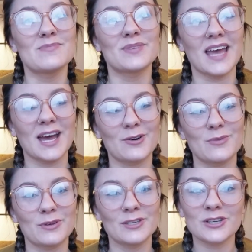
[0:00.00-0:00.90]
But yeah, I
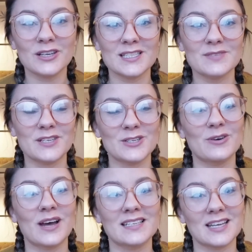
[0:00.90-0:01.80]
hope you enjoyed this
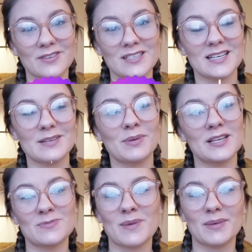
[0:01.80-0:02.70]
video. And if you did,
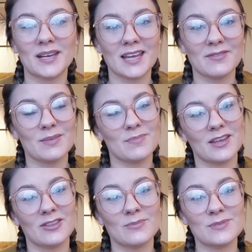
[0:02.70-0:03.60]
please remember to give it a
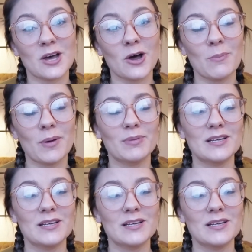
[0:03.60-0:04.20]
big thumbs up.